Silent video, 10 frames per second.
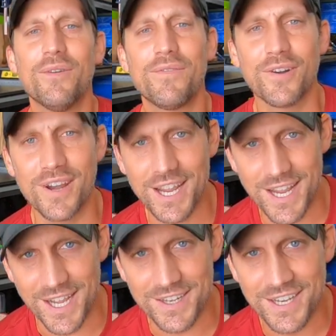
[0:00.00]

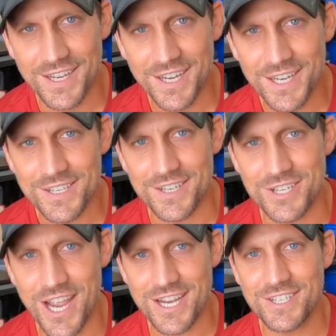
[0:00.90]
forget to
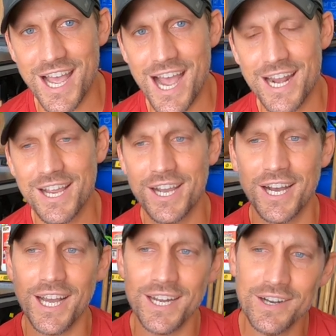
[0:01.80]
change the height of
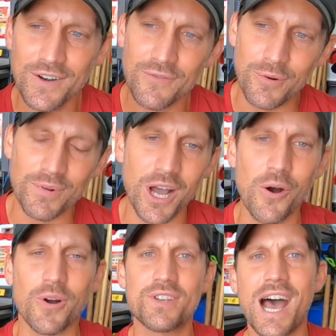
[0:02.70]
cut from
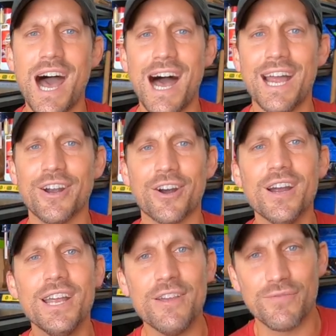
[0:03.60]
lower to higher
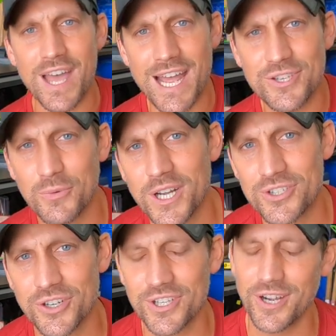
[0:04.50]
if that's
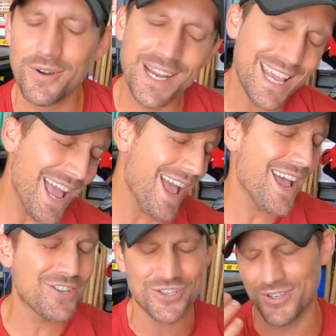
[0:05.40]
what you're doing.
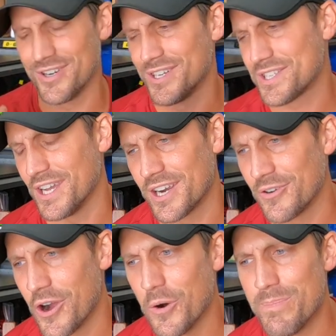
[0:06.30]
Yeah, sure, it's gonna
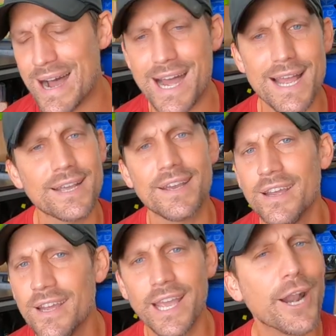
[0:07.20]
grow back.
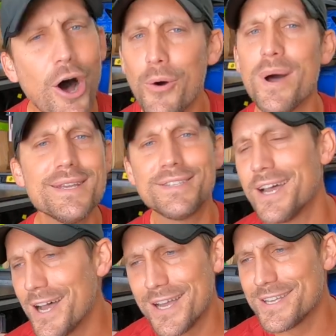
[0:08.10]
It always
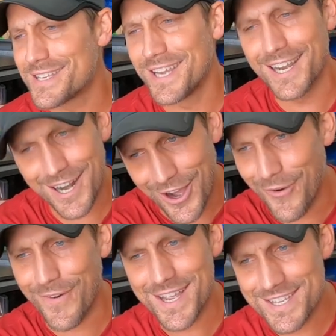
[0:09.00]
does. It
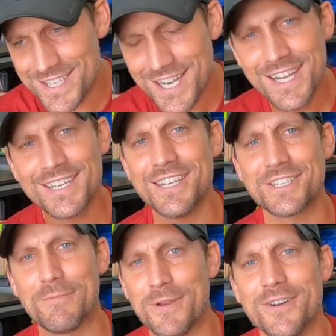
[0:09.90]
always
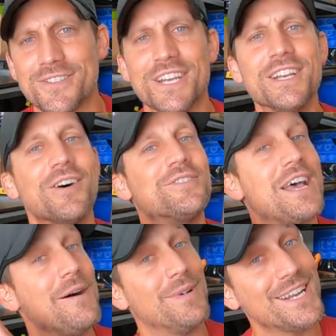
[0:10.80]
disappears in no
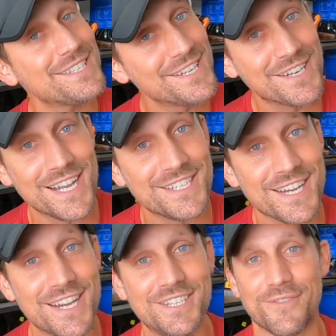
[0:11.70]
time, but it still doesn't
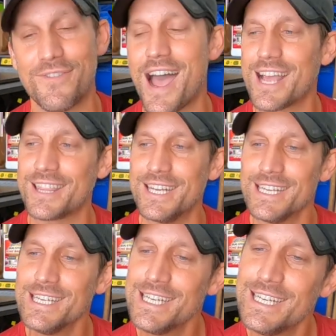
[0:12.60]
change the fact that
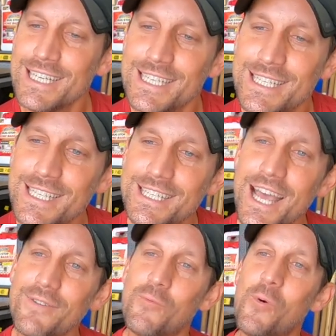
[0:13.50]
just
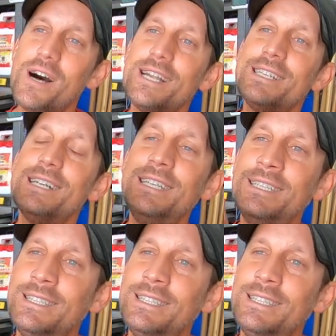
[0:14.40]
that 1